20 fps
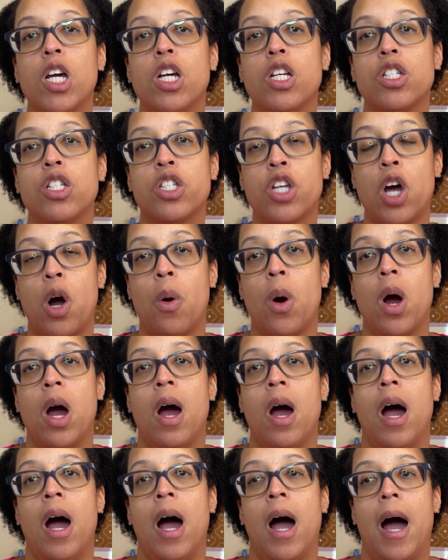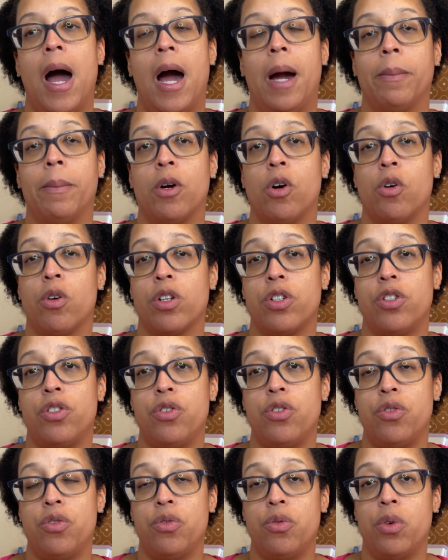So I'm going
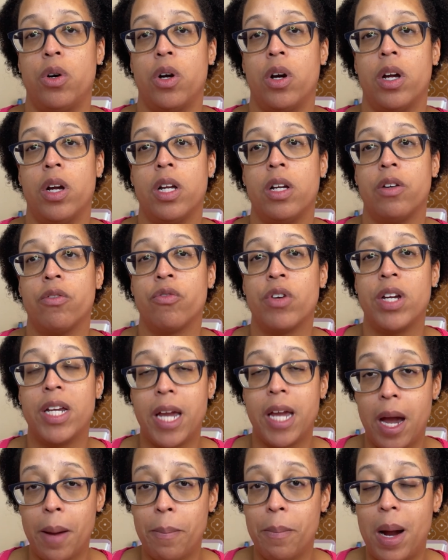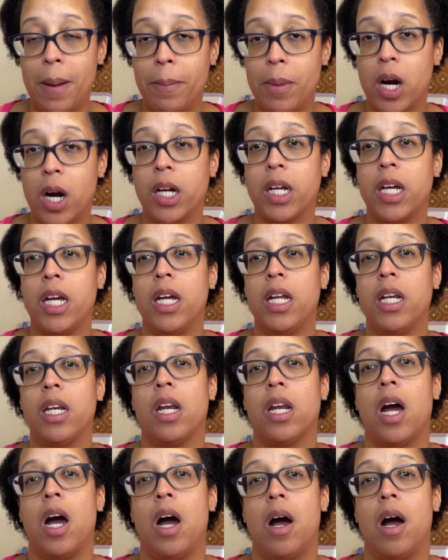to recap my market,